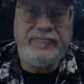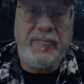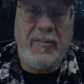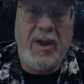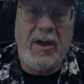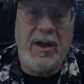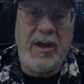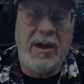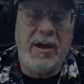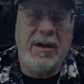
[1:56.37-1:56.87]

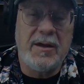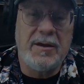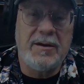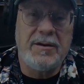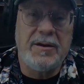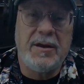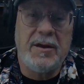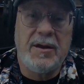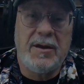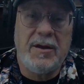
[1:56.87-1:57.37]
and
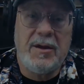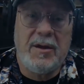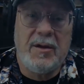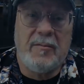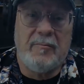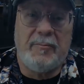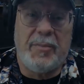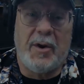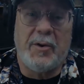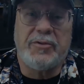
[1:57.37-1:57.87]

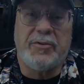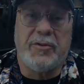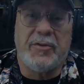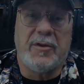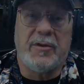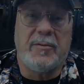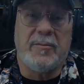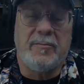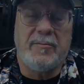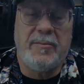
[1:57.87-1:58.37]
both of
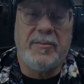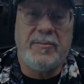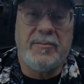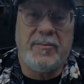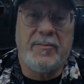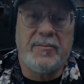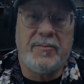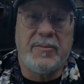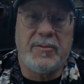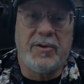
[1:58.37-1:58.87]
them
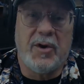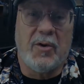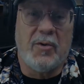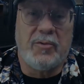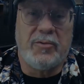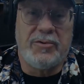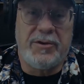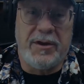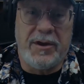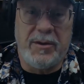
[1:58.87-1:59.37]
go
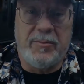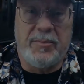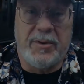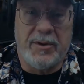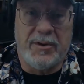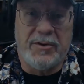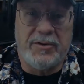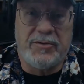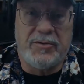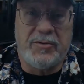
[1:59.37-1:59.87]
deep
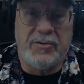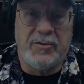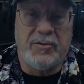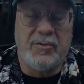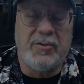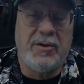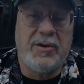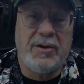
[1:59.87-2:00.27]
into